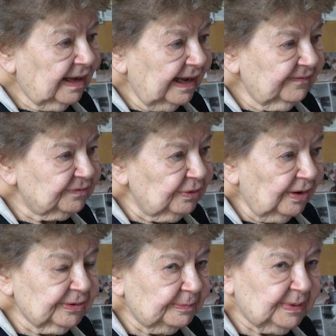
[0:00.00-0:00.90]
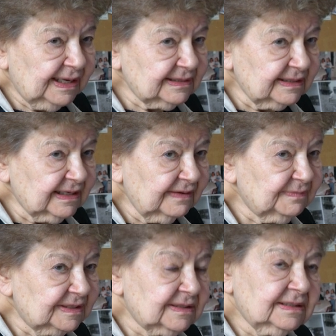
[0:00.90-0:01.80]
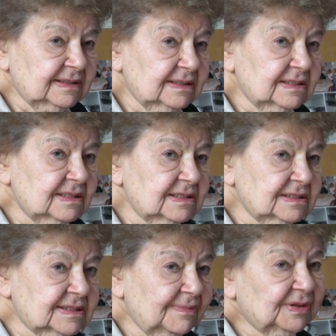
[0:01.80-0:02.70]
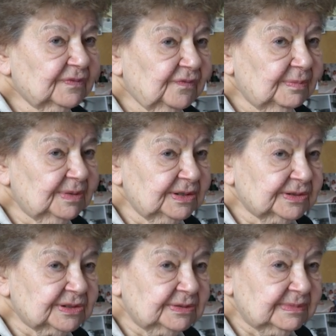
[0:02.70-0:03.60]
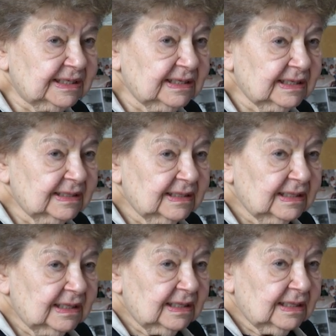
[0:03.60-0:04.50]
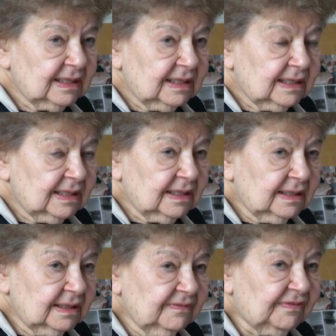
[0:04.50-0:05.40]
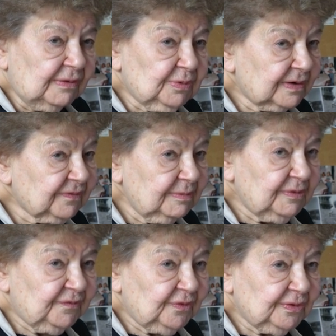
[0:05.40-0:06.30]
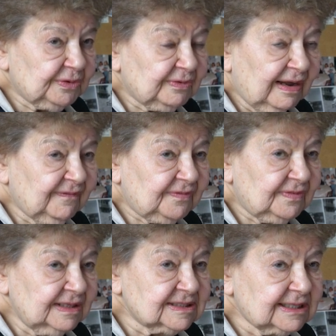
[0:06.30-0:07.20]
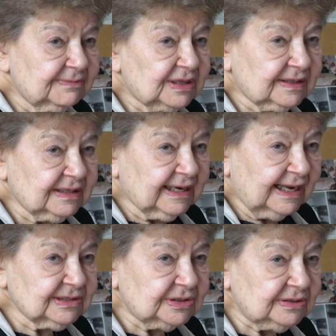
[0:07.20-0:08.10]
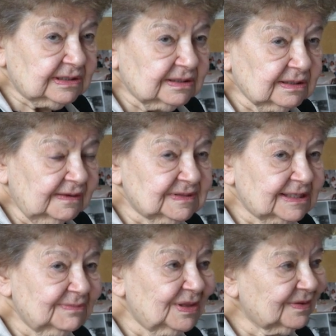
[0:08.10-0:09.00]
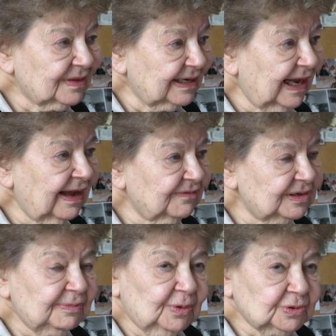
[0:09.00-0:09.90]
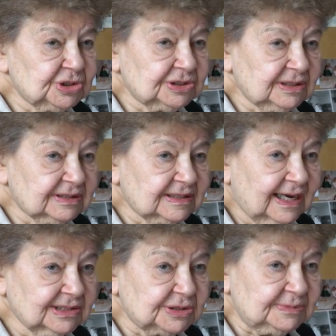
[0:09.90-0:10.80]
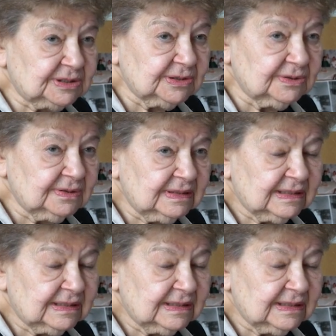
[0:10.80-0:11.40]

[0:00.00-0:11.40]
I have drawn or painted have been something familiar to me. If I work from a photograph, it's something that I took of something that I have an emotional attachment to.